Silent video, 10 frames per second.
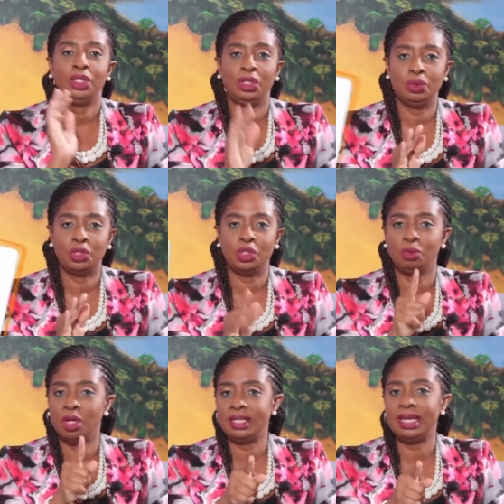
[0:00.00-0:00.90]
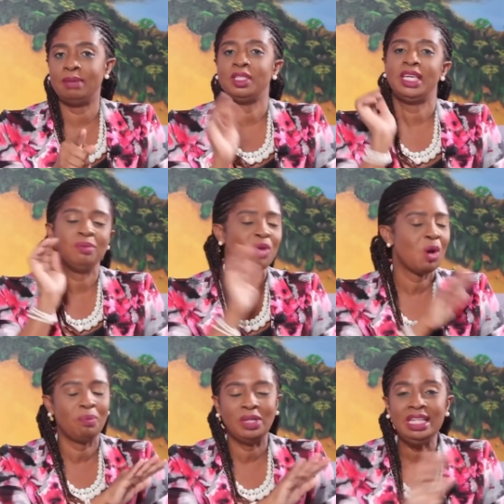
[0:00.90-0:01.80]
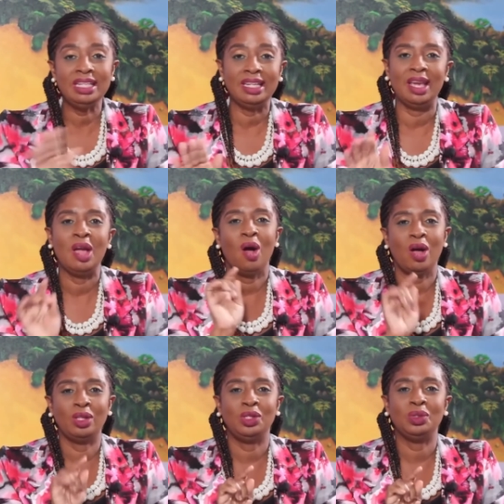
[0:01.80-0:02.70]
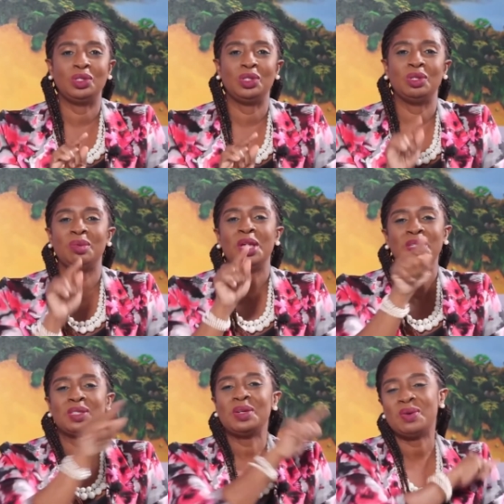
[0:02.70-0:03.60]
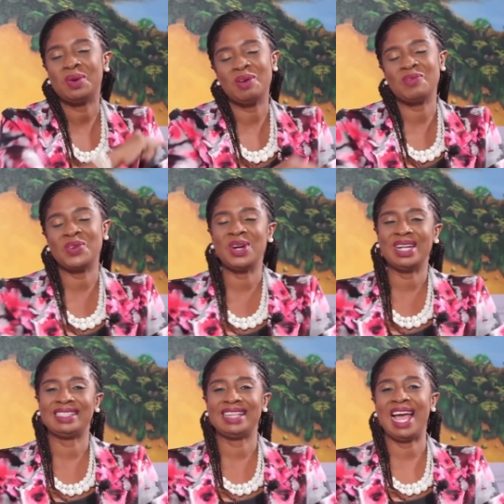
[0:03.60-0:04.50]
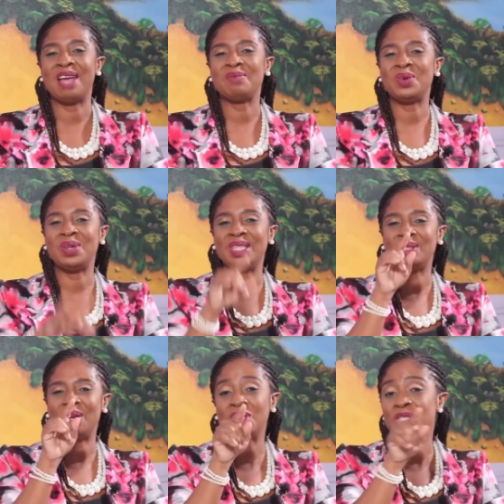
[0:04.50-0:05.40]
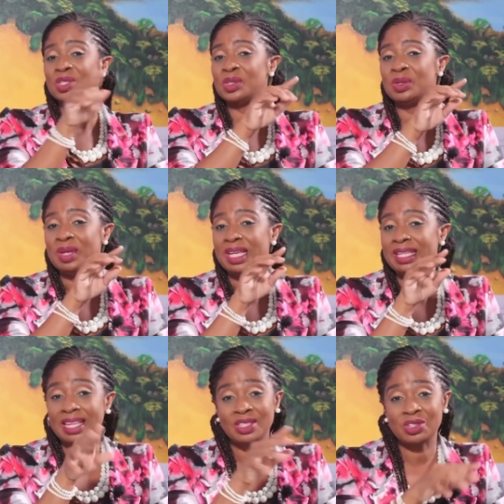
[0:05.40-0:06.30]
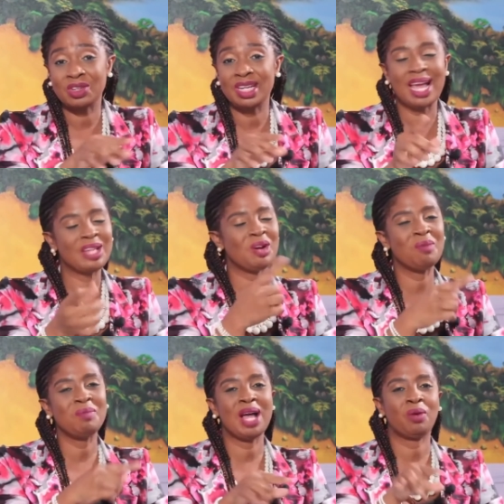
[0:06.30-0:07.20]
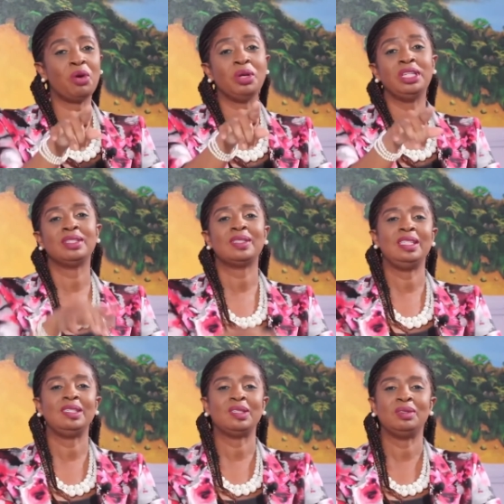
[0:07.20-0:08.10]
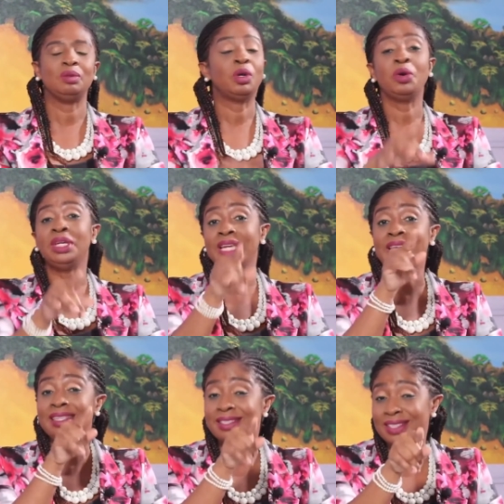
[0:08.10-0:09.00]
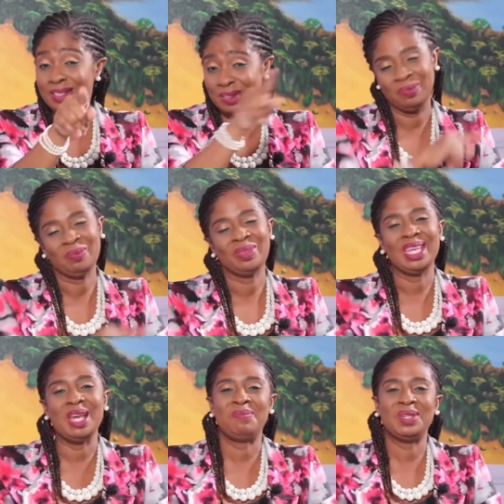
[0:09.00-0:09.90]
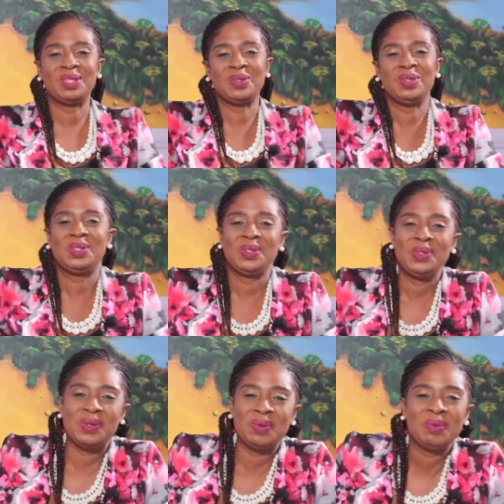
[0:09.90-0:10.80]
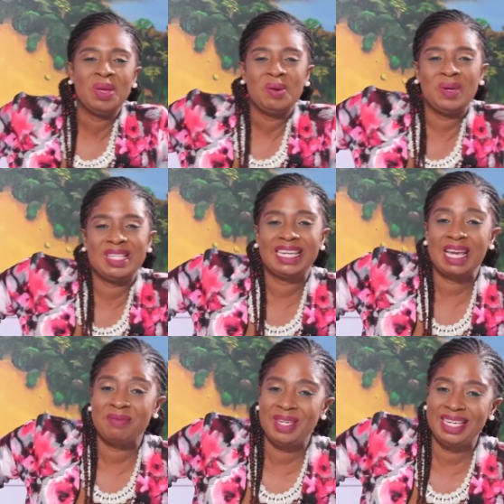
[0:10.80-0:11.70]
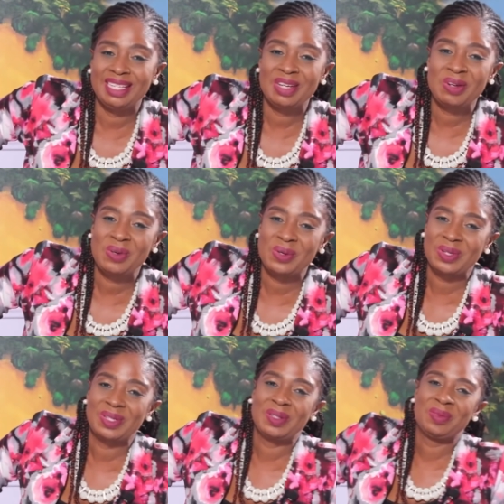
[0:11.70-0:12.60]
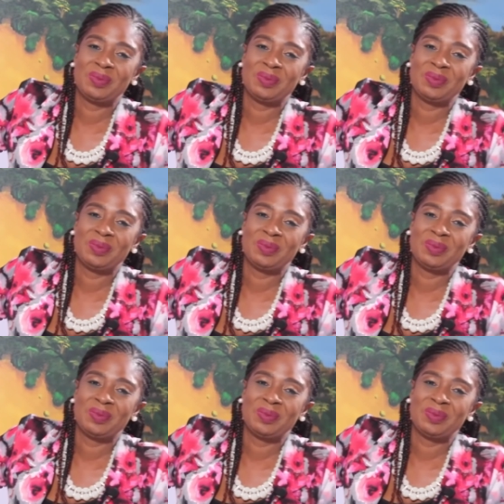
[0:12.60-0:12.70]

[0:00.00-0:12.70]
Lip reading: YouTube, not NTM, completely on YouTube. So, of course, I want you to get your drink and come back. We're going into episode 2 with Camille Coke.